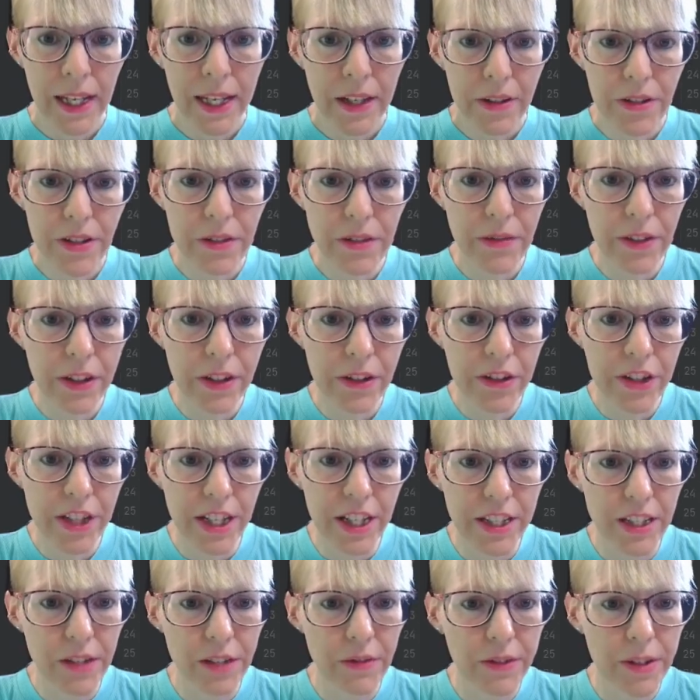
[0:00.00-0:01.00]
Here's a real
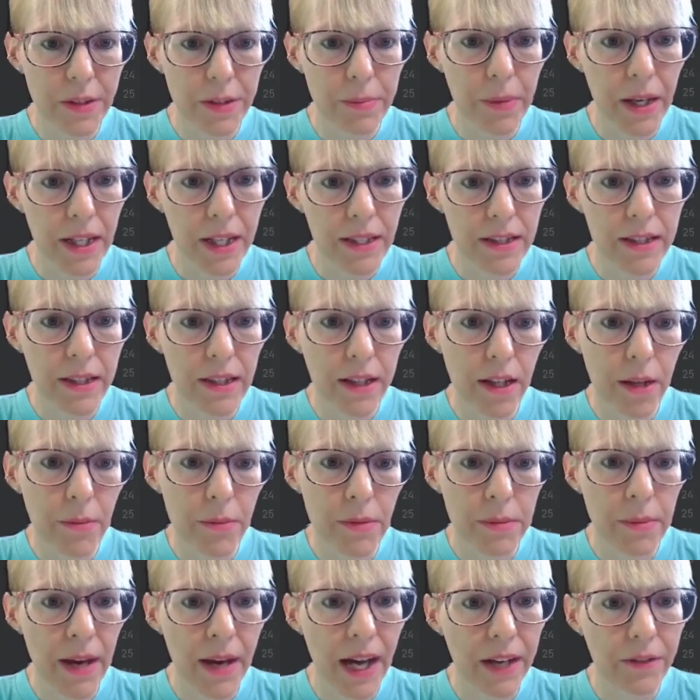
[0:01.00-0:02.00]
JSON response that
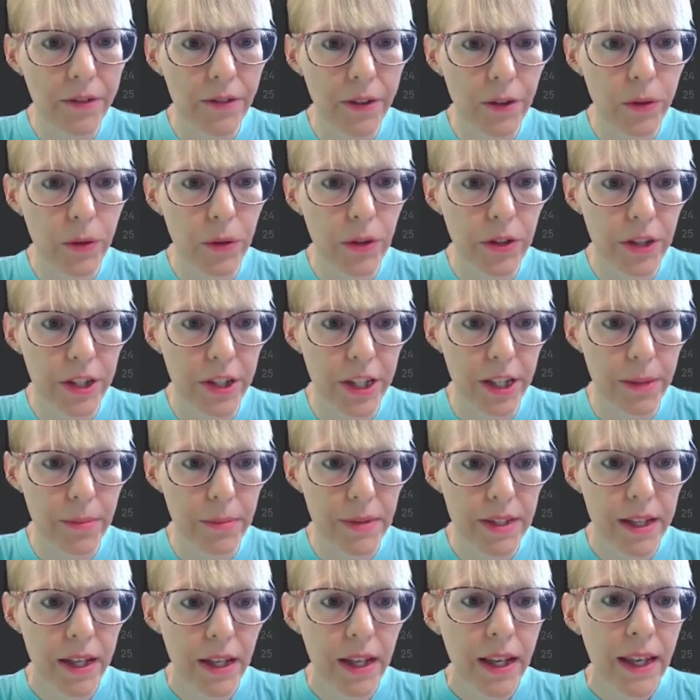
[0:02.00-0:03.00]
comes back for corn
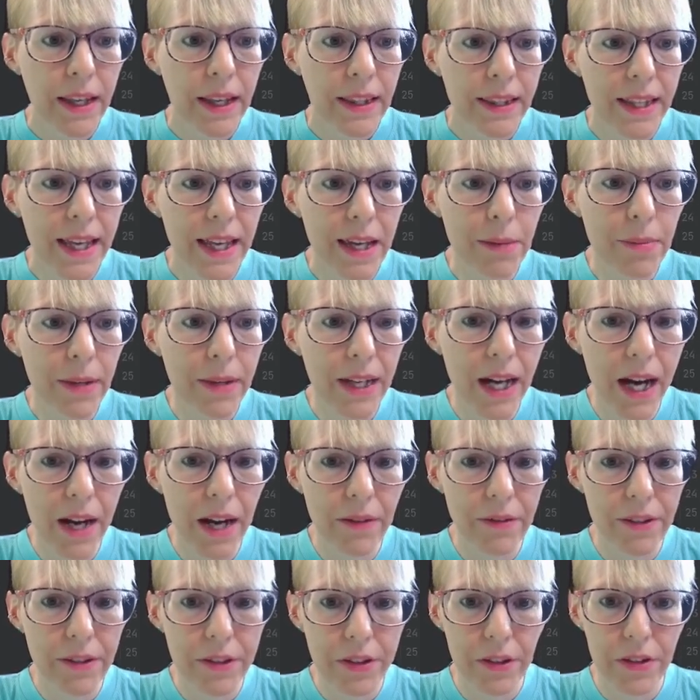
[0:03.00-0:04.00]
chips. The
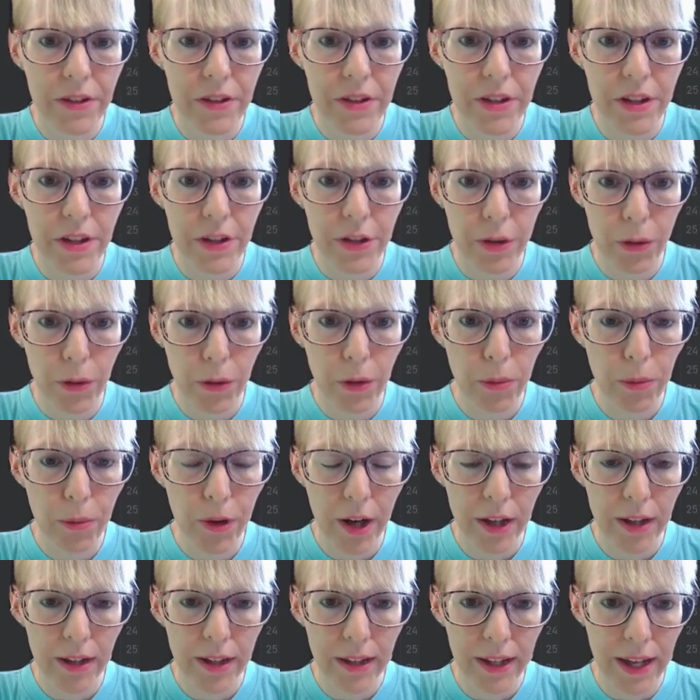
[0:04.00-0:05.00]
API returns the total
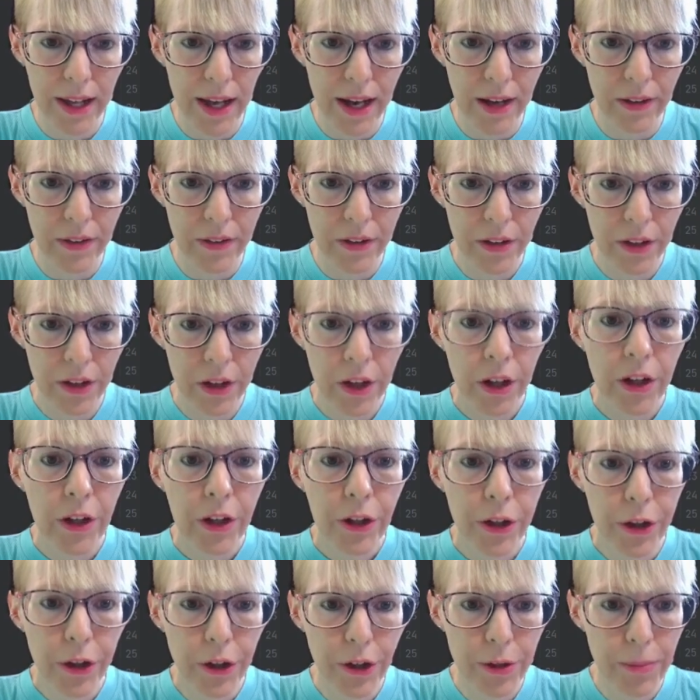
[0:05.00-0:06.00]
product count,
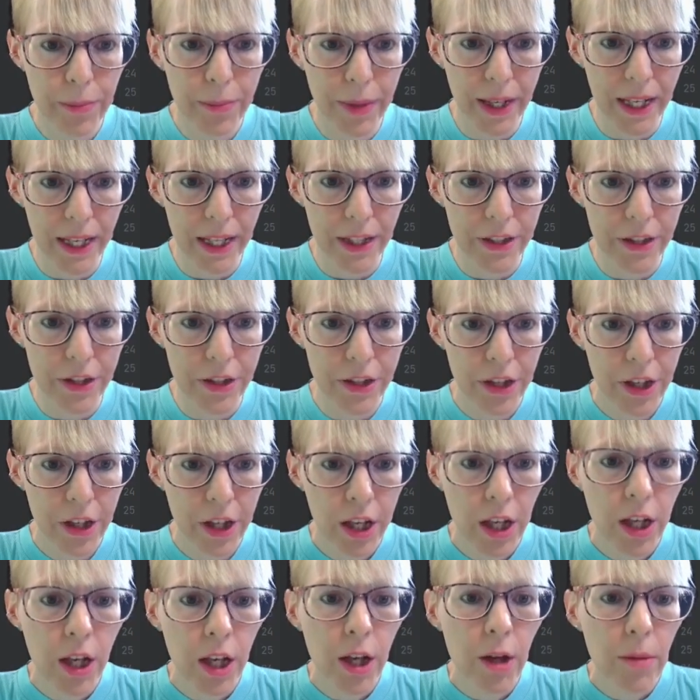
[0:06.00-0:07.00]
current page,
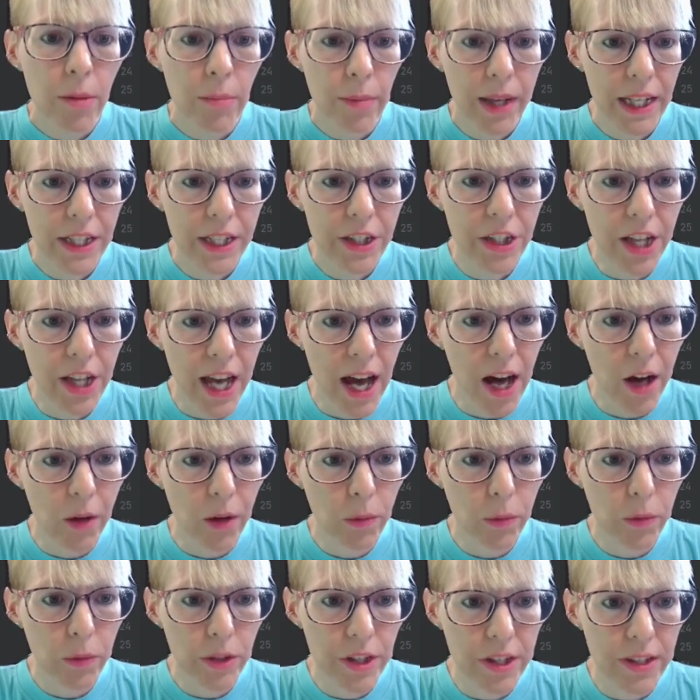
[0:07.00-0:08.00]
page
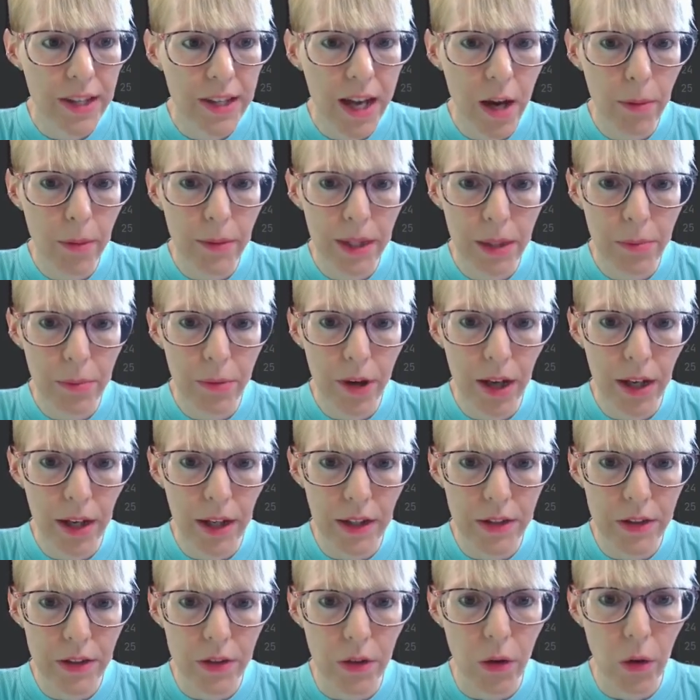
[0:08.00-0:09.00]
count, which is how many
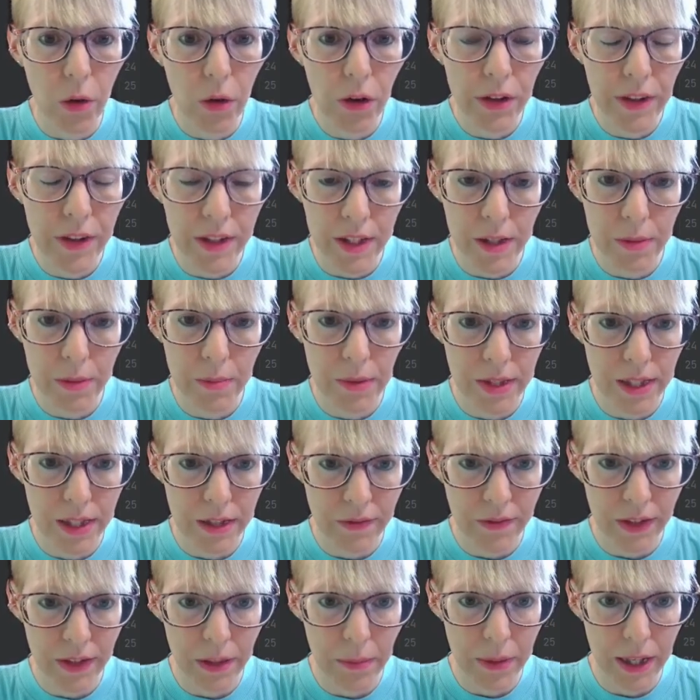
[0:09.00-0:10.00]
products are on this
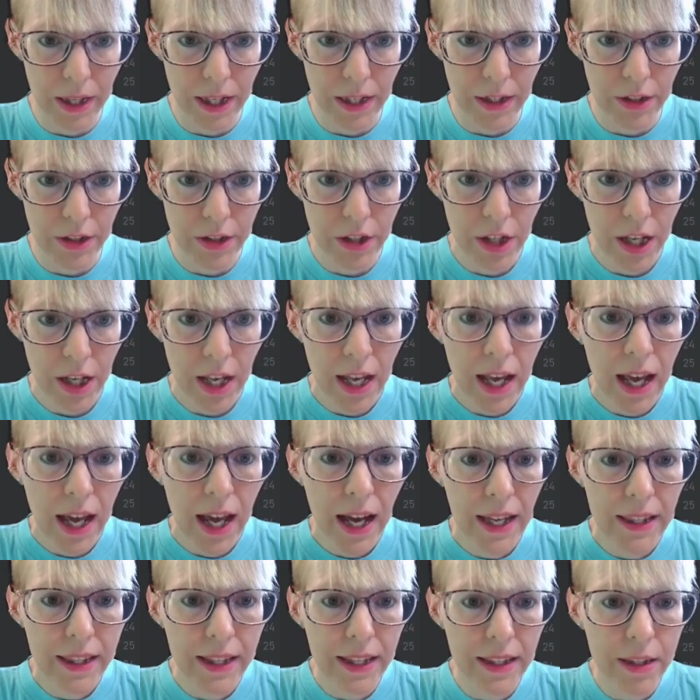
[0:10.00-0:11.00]
specific page,
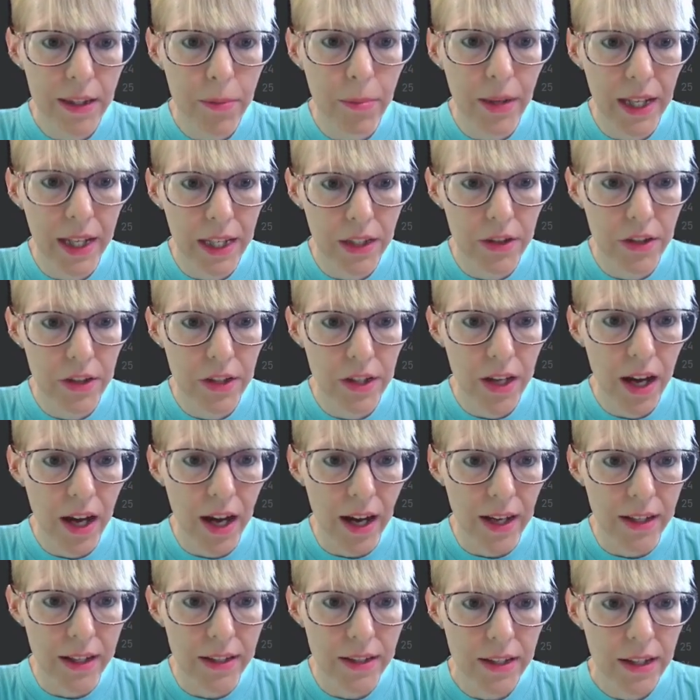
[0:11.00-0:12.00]
and then the page
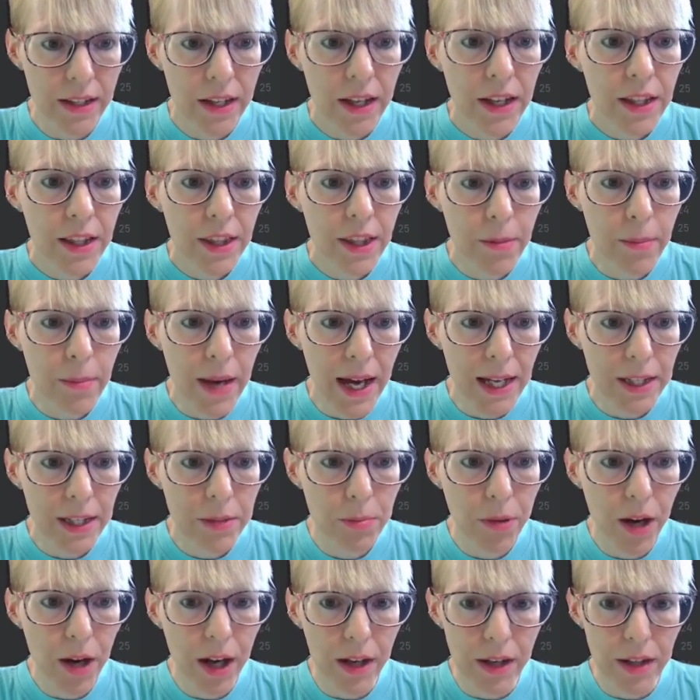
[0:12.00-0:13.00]
size, the
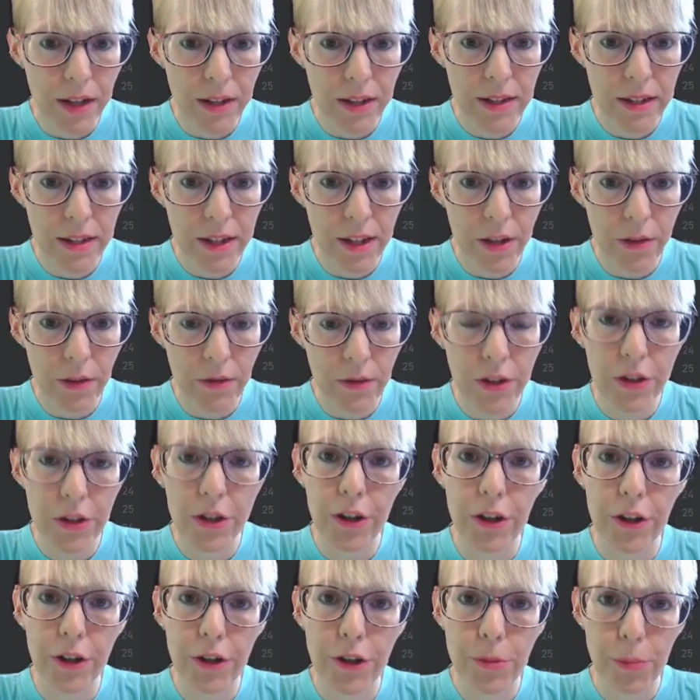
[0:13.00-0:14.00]
max products that are
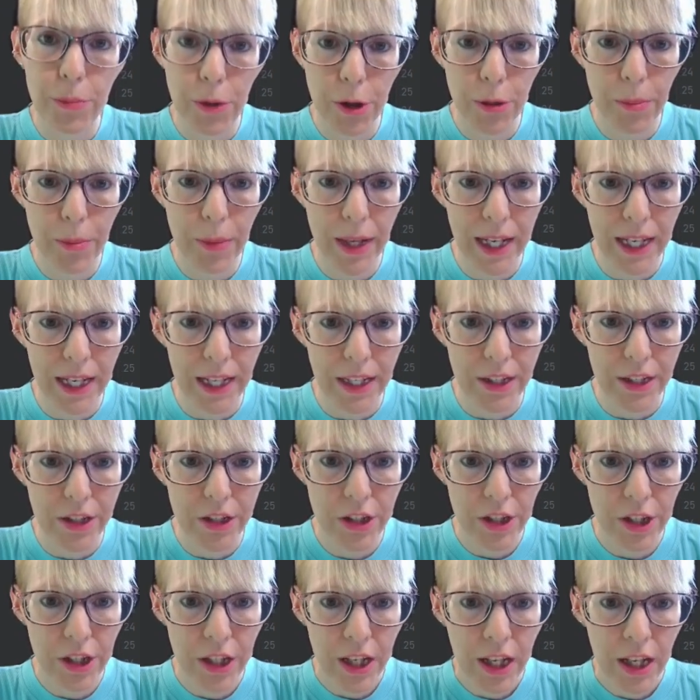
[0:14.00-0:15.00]
returned per
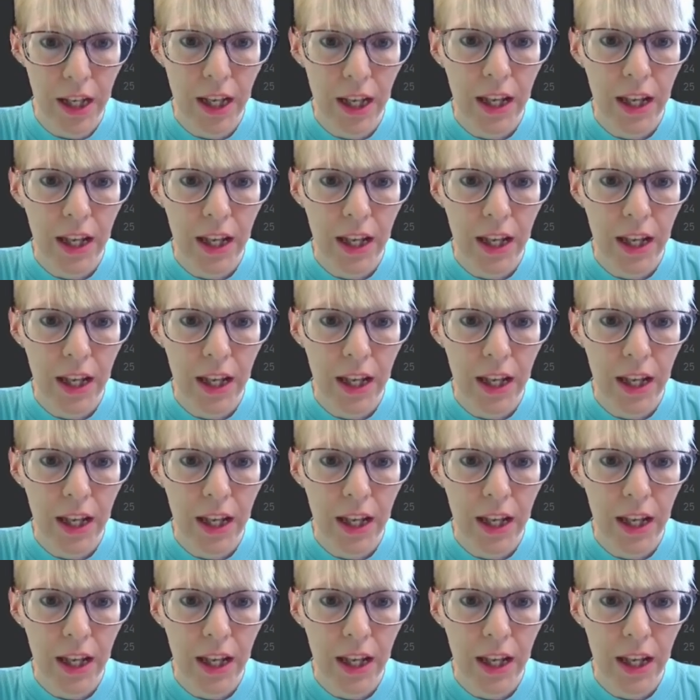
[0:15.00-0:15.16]
page.